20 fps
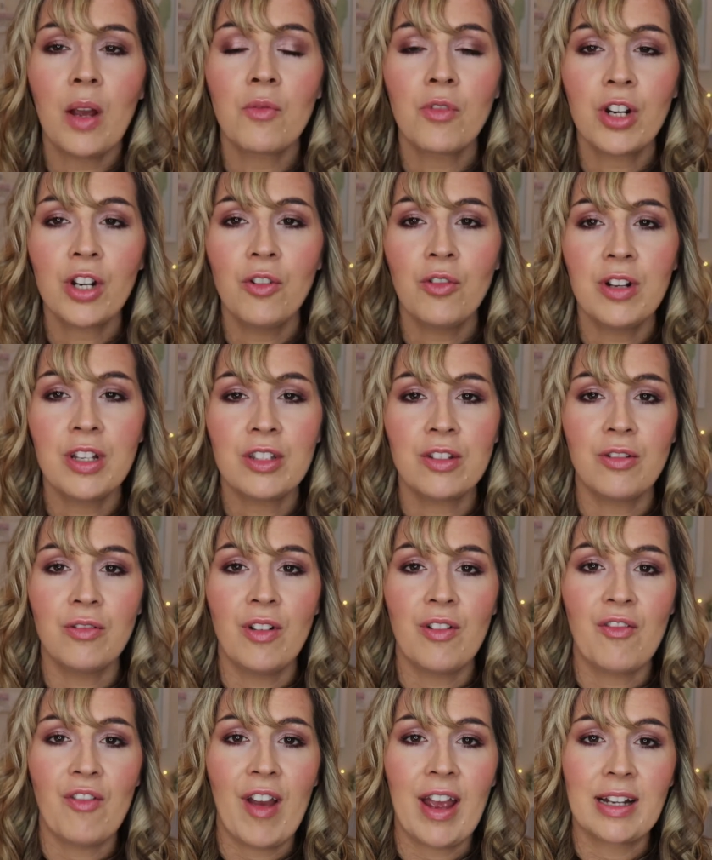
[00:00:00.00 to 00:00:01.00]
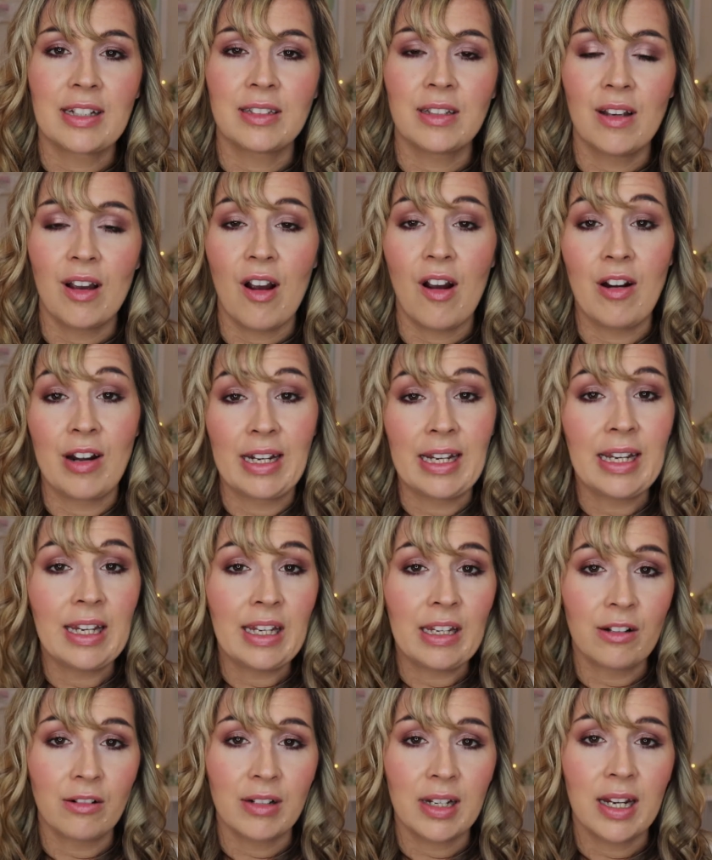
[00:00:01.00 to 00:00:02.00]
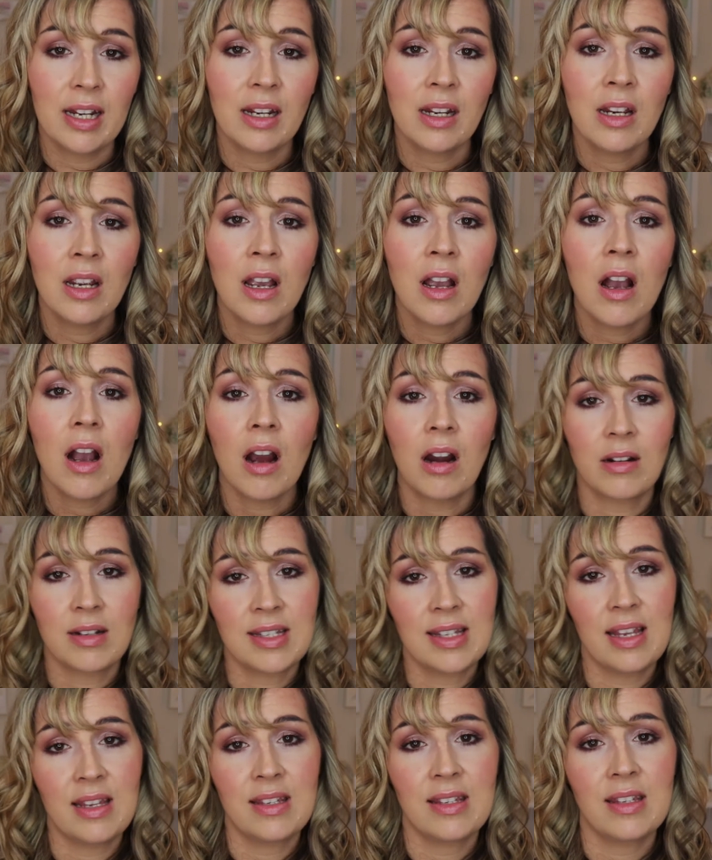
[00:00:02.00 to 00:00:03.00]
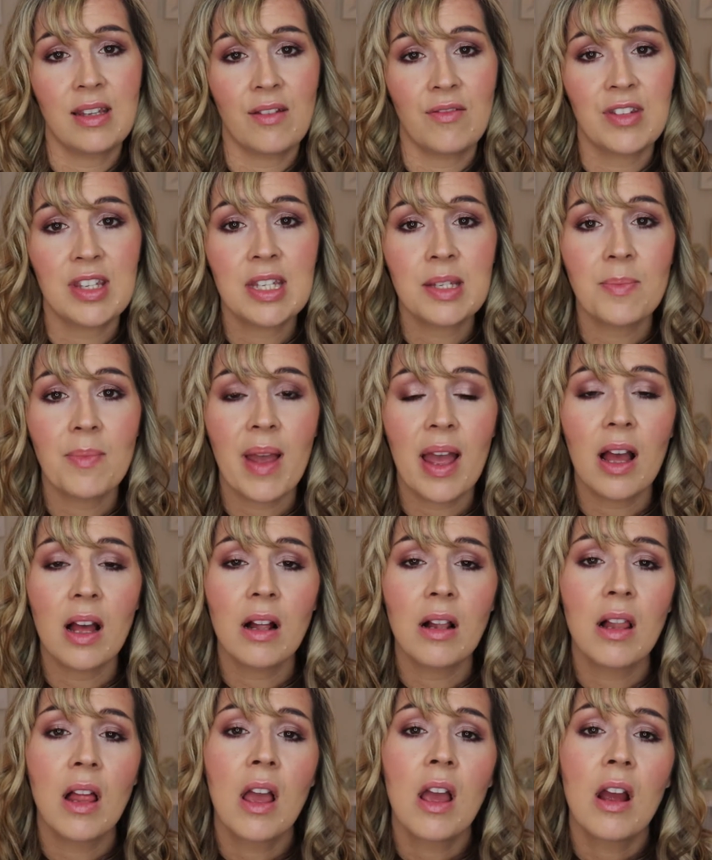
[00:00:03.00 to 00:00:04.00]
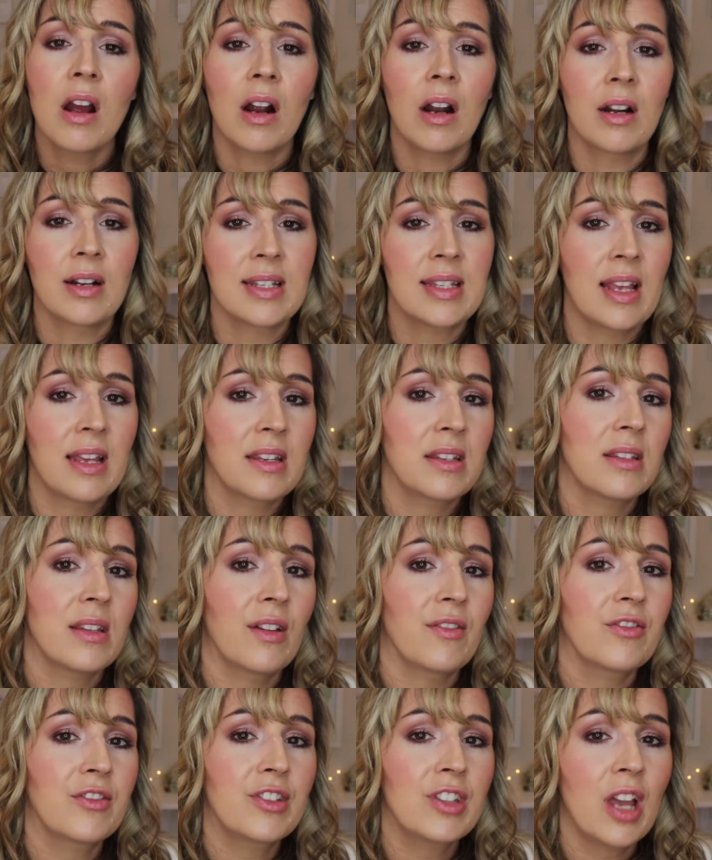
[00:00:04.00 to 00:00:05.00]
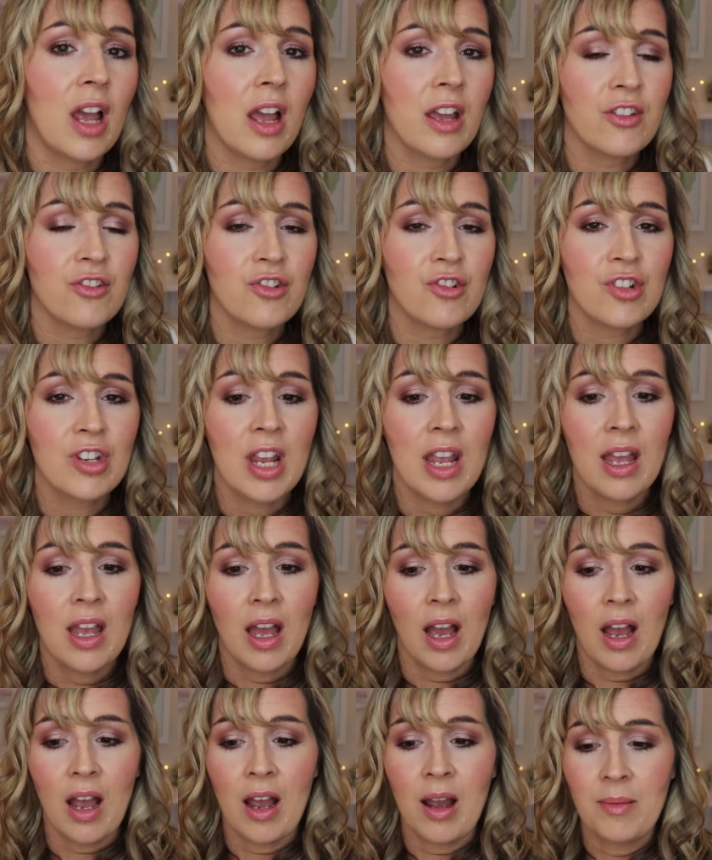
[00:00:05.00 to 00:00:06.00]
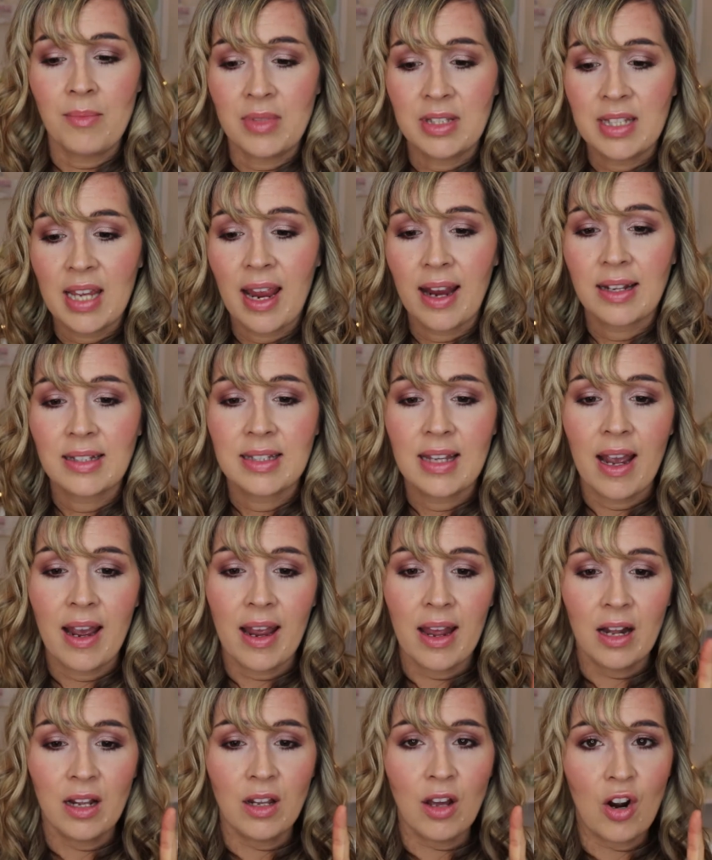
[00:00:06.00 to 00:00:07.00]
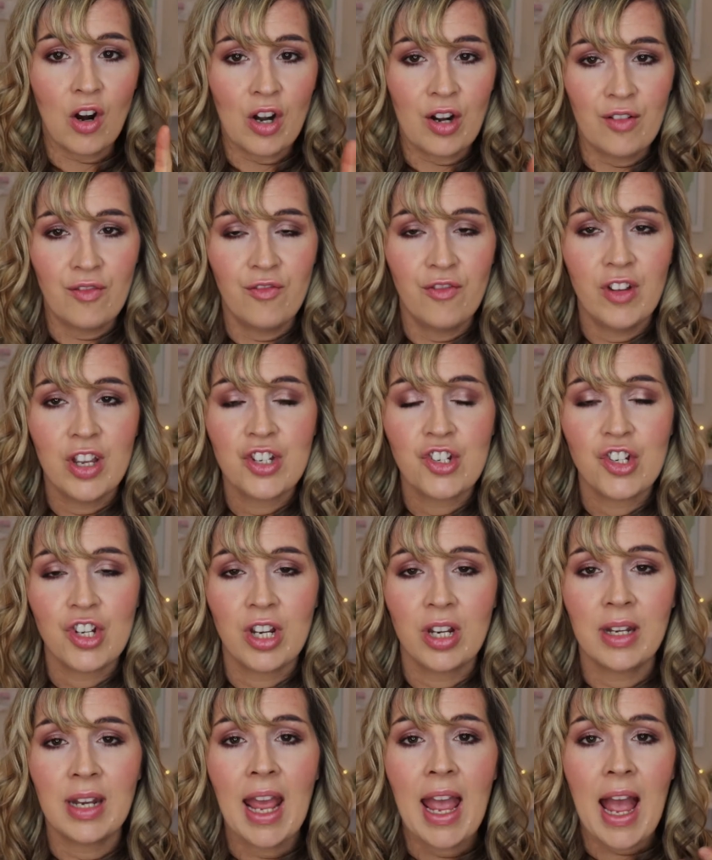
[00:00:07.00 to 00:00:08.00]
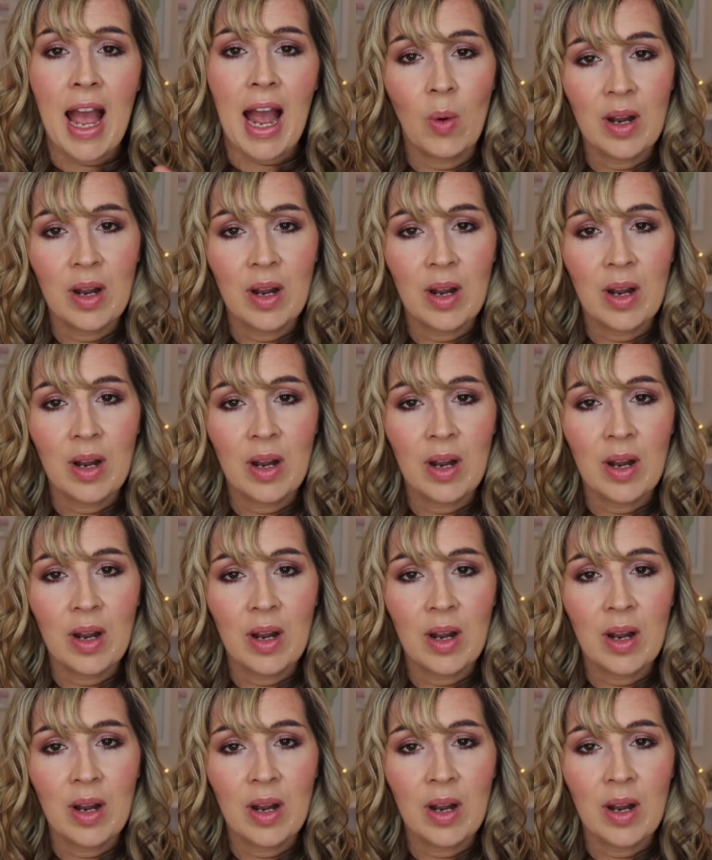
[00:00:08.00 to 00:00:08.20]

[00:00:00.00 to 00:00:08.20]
we're going to affect our hearing, our sense of smell, our sense of touch, tactile, our vision.